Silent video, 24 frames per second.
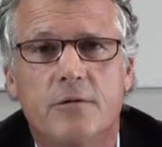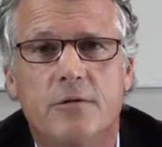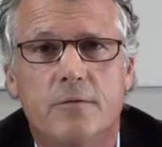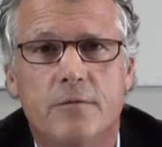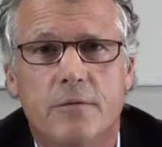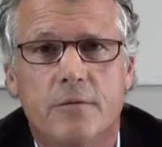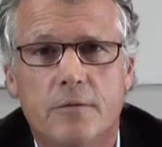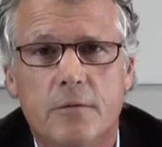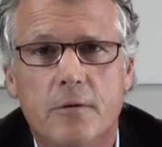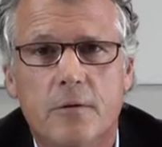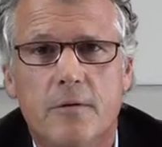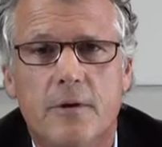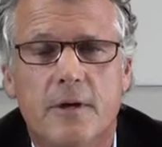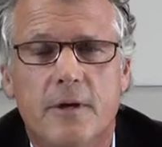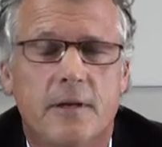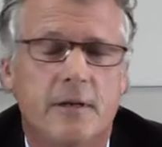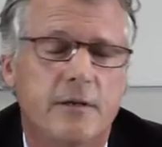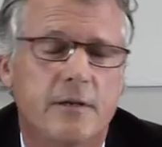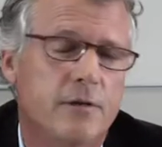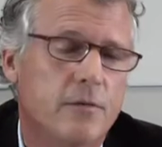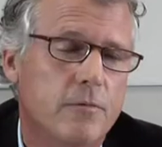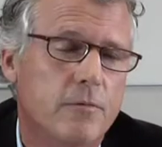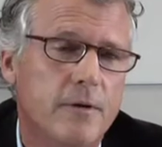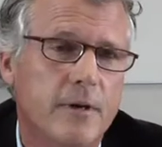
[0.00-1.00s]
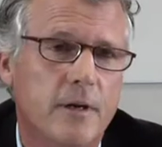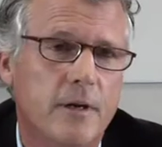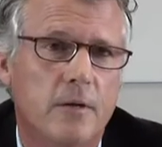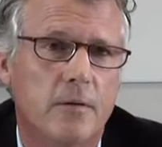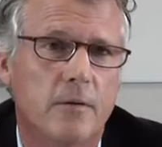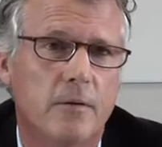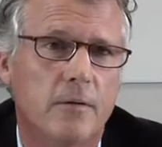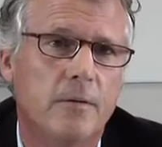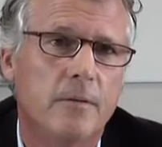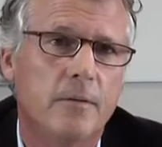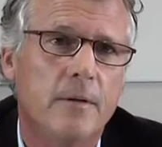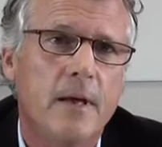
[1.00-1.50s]
you through it is
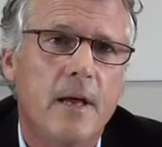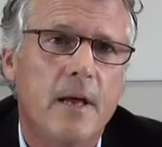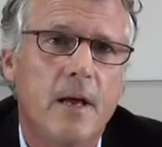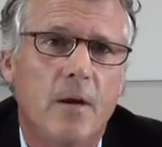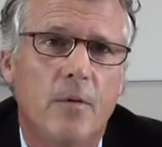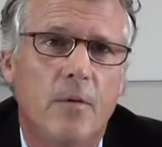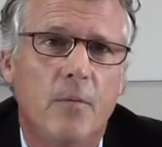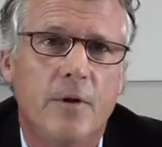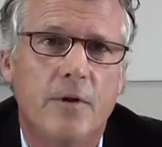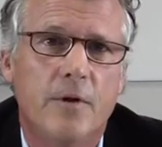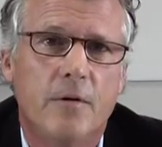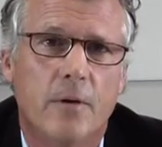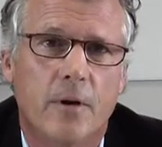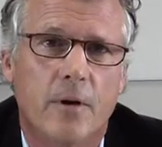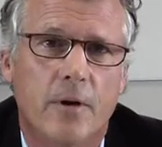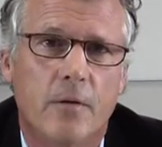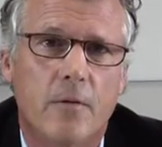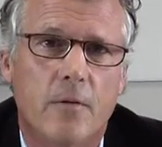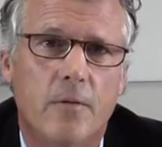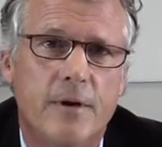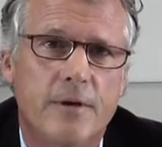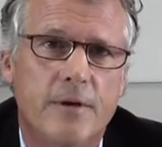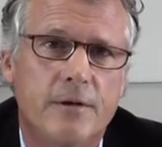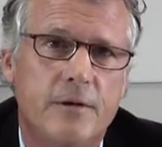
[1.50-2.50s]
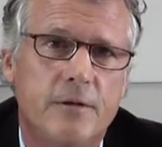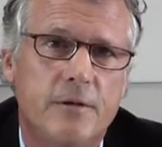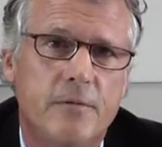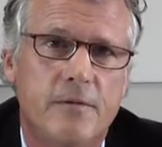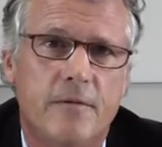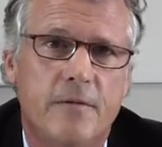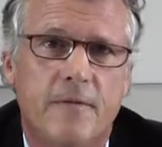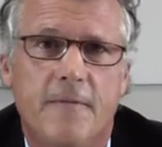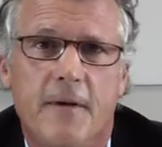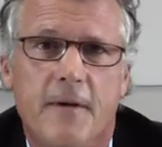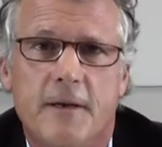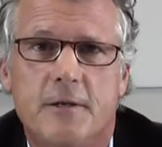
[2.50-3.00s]
critical when you are going to do an
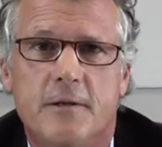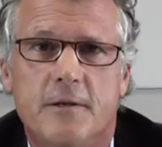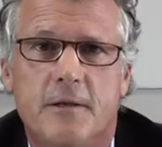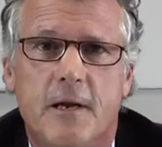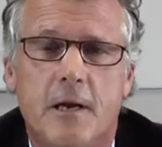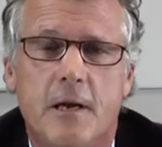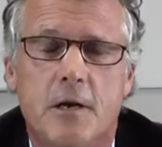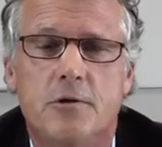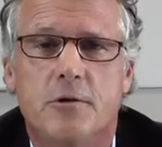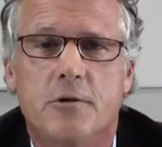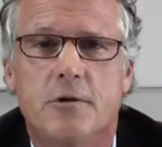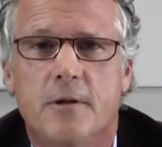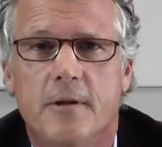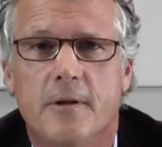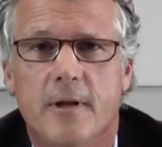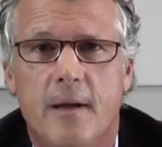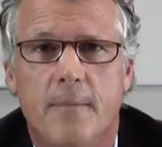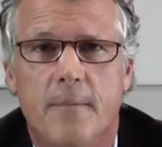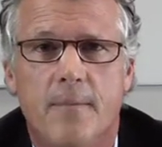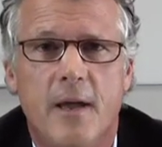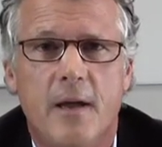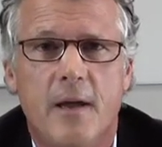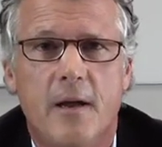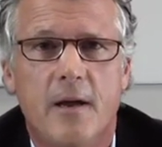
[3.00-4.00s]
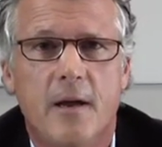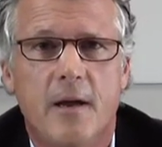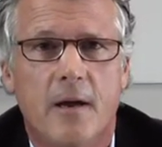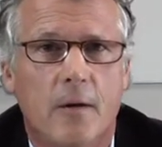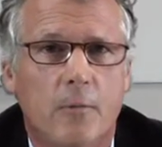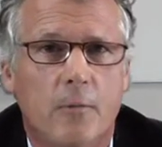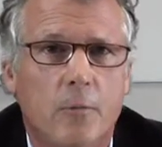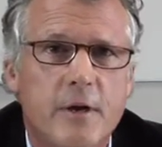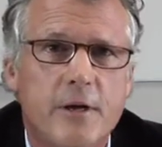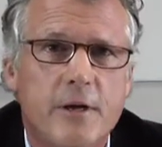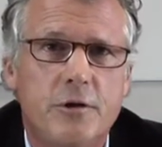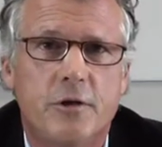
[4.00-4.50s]
investigation that may
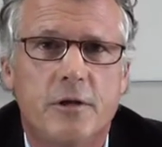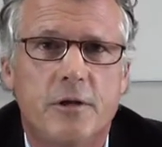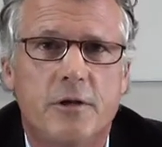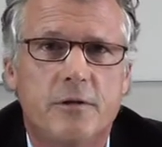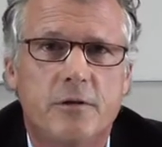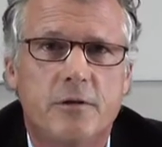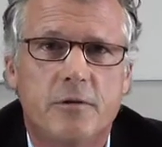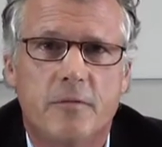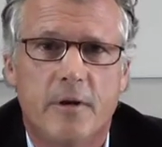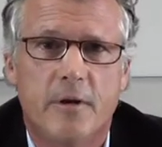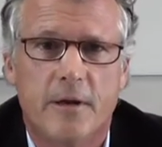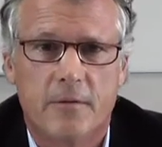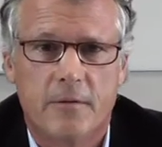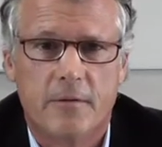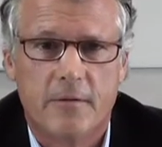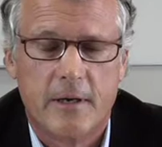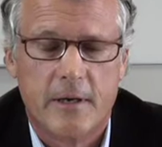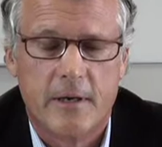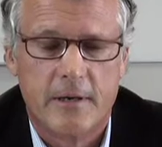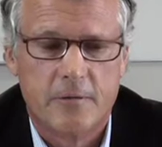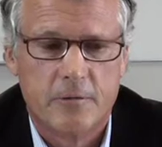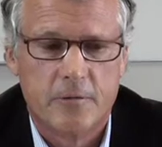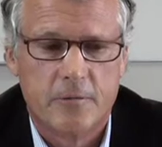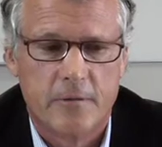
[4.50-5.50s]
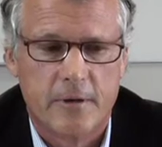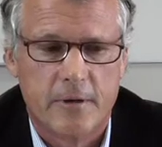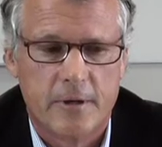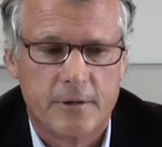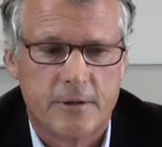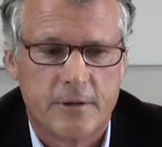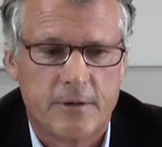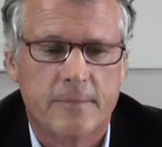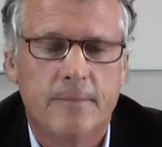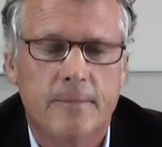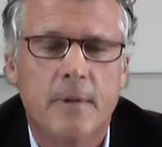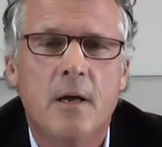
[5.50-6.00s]
reach into other
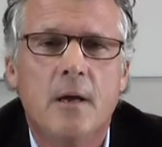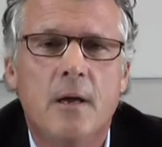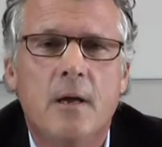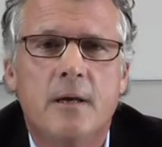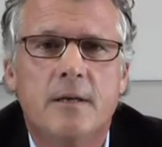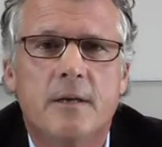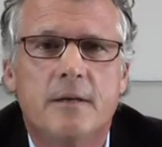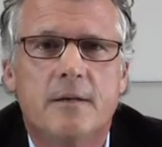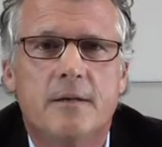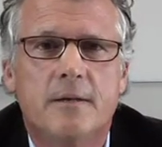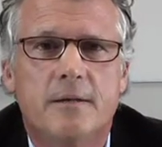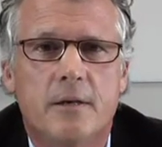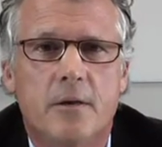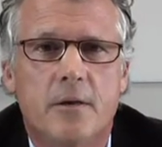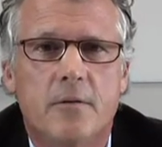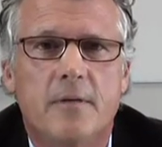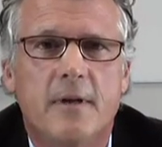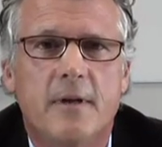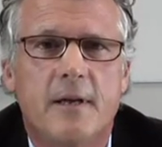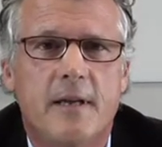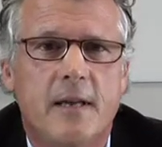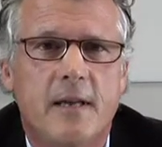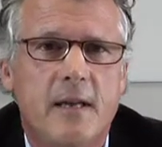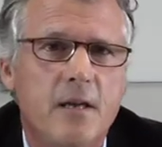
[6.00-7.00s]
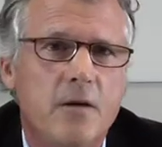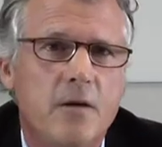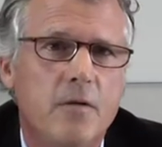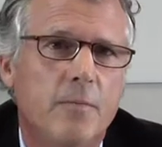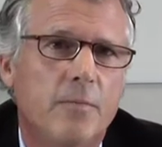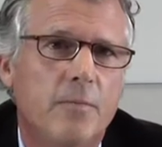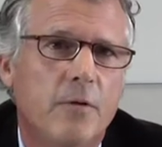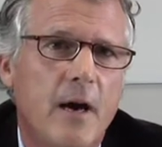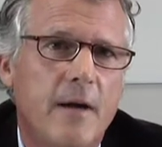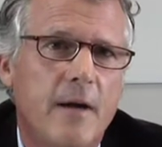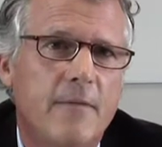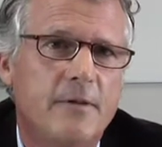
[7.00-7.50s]
countries. So the EU
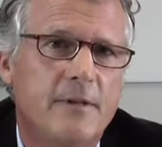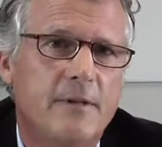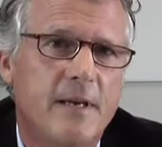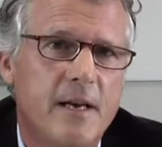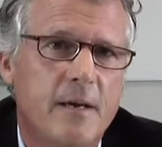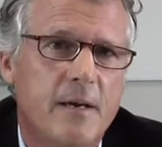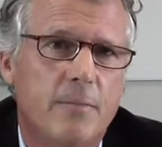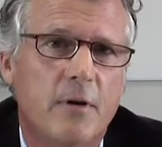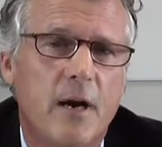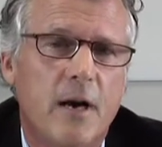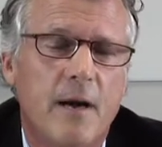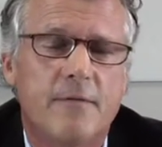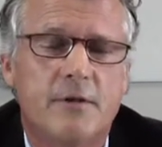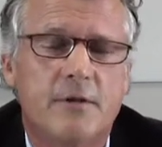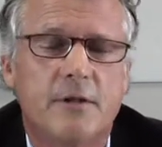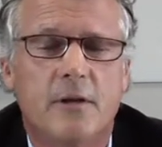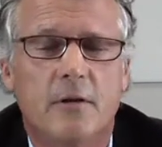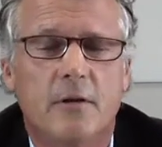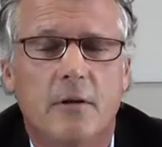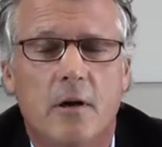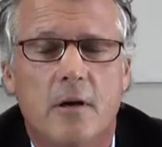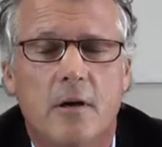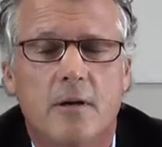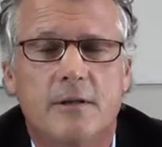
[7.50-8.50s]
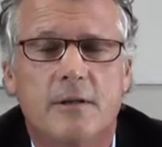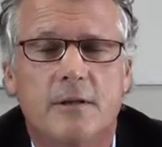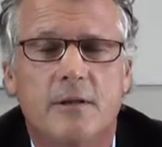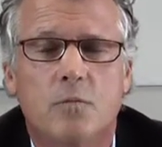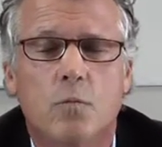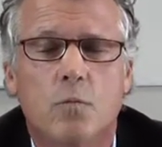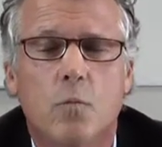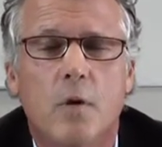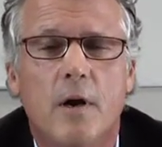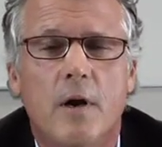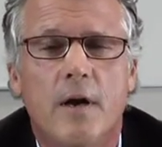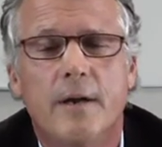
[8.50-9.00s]
private data privacy laws is
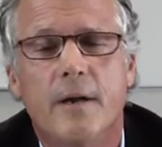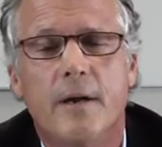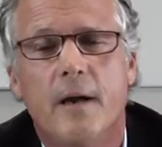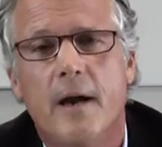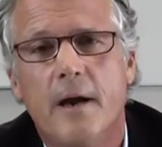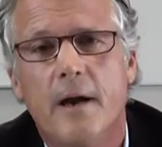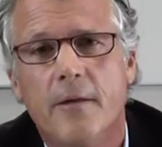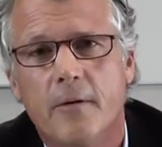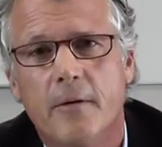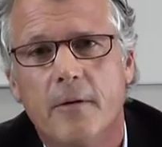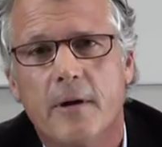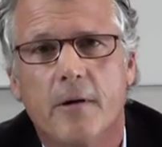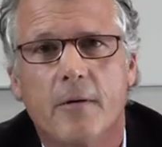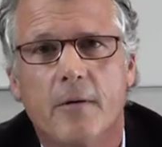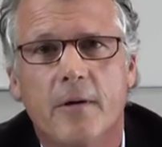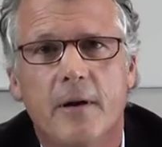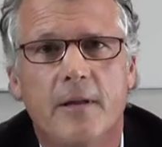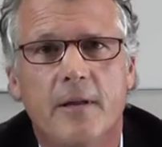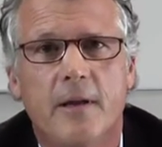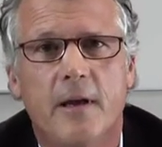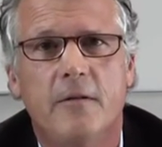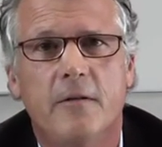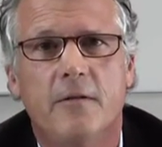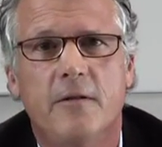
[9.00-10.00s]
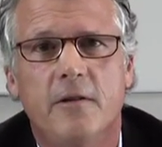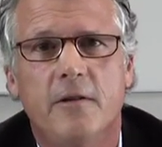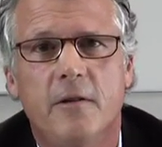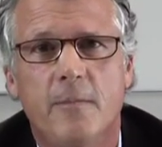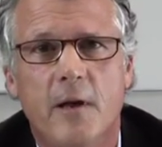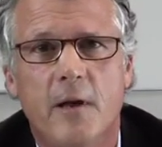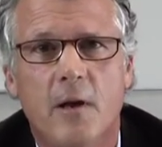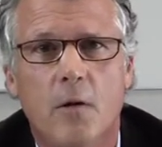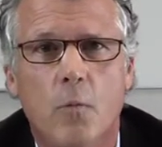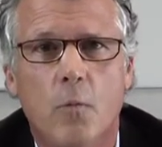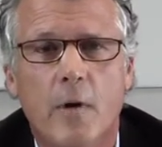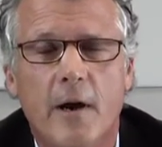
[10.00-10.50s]
one other area that you need to
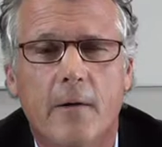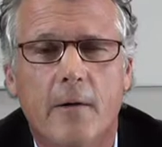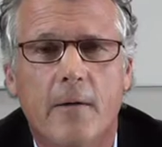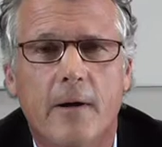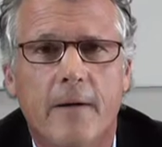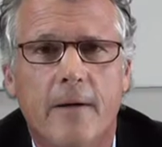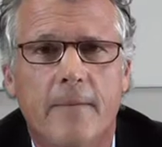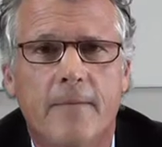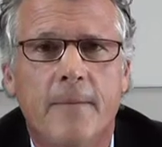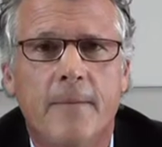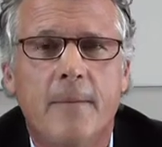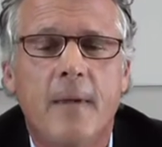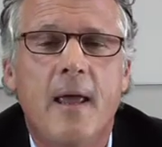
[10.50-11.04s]
be aware of.